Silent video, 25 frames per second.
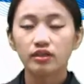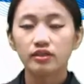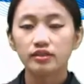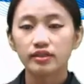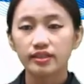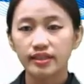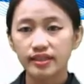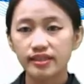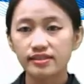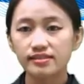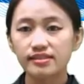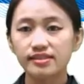
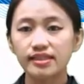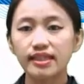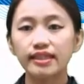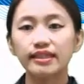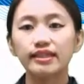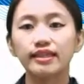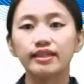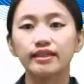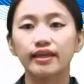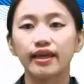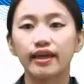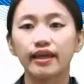this
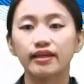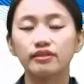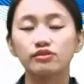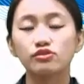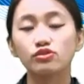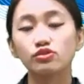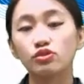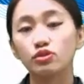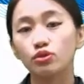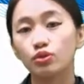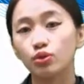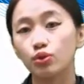
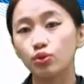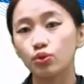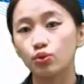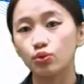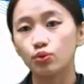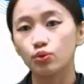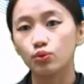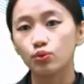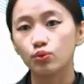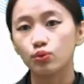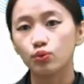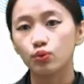indicates
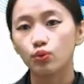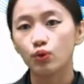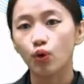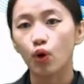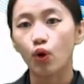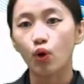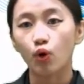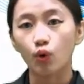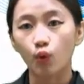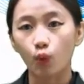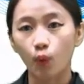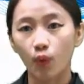who
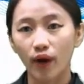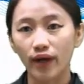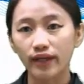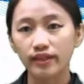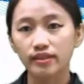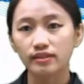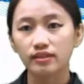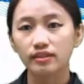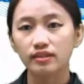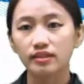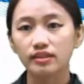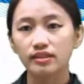or
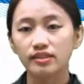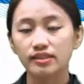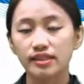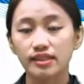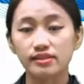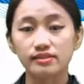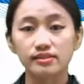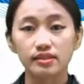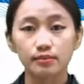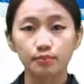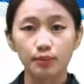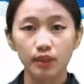what
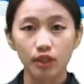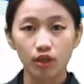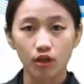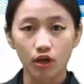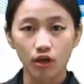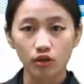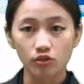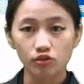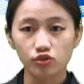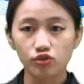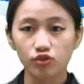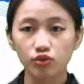does it
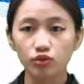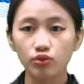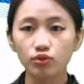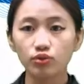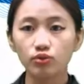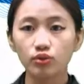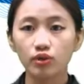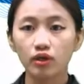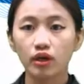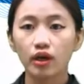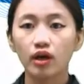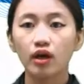belong to,
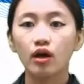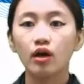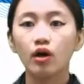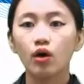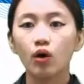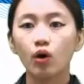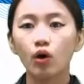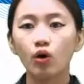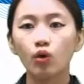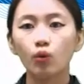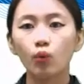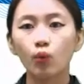
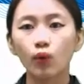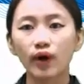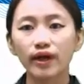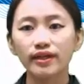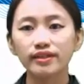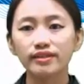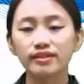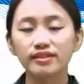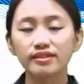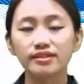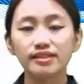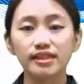or
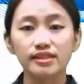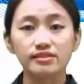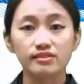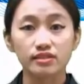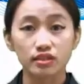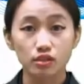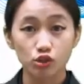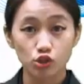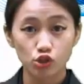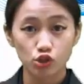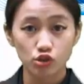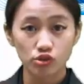what does
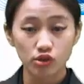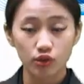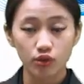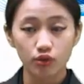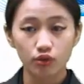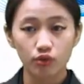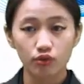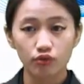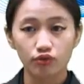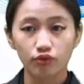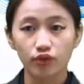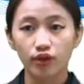it
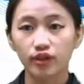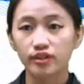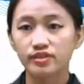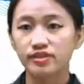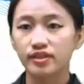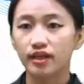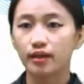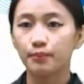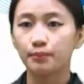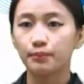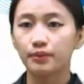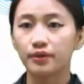show. For
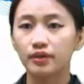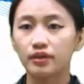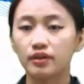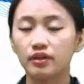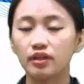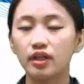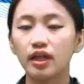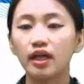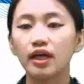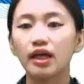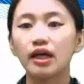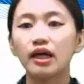
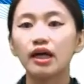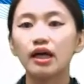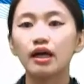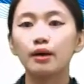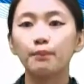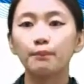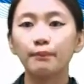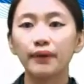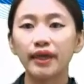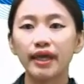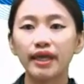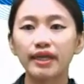example, a
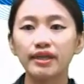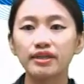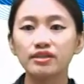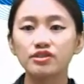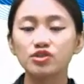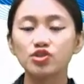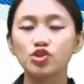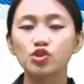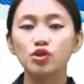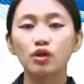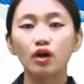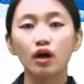
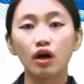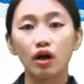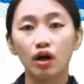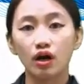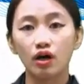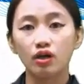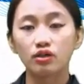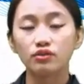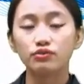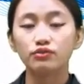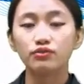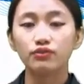page
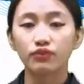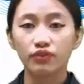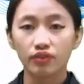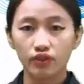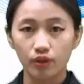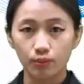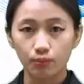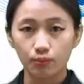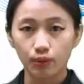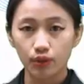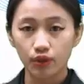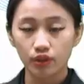of
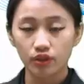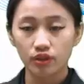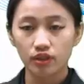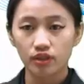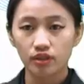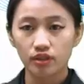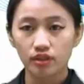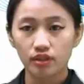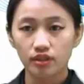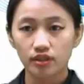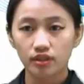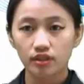the
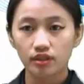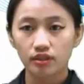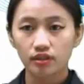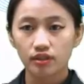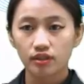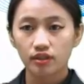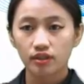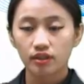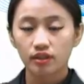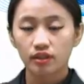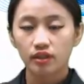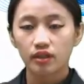book.
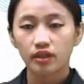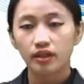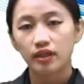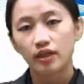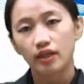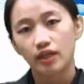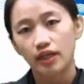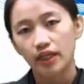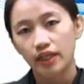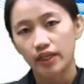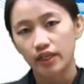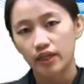
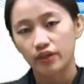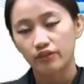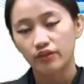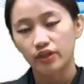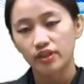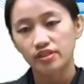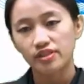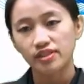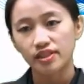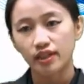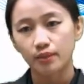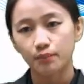Another
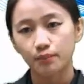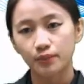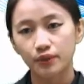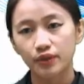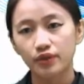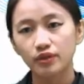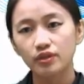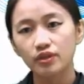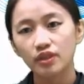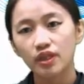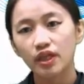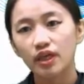
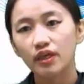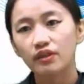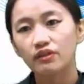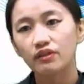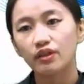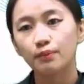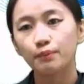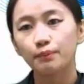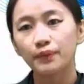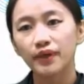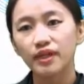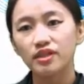example,
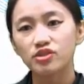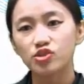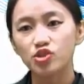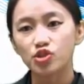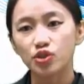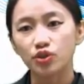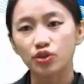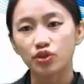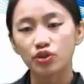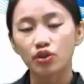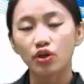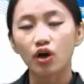the
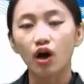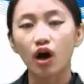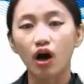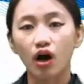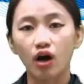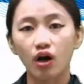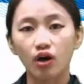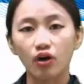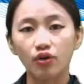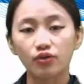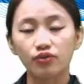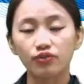picture
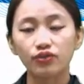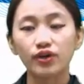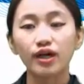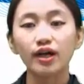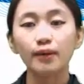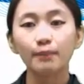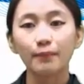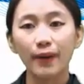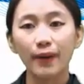of a